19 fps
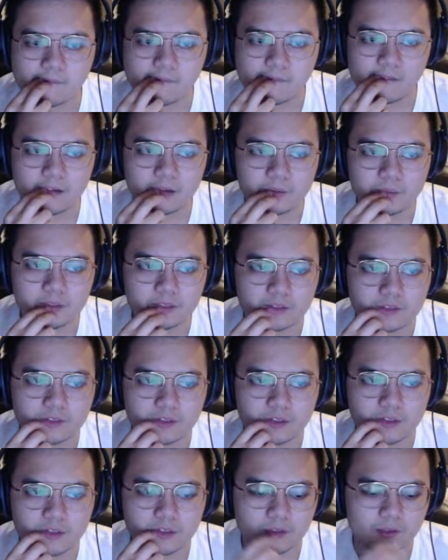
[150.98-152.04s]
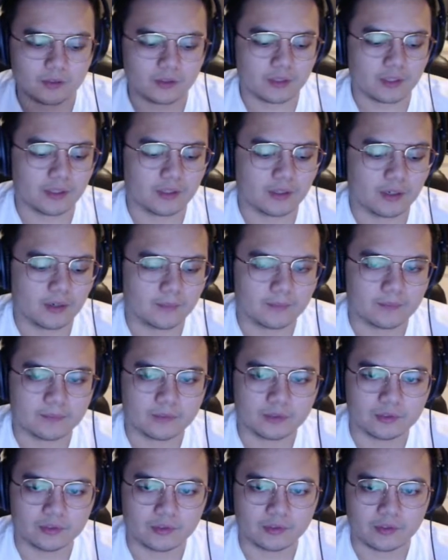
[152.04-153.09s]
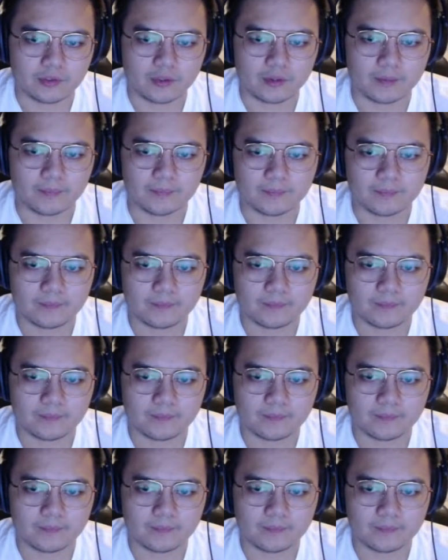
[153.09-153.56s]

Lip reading: How do we install it? Oh yeah, yum, using yum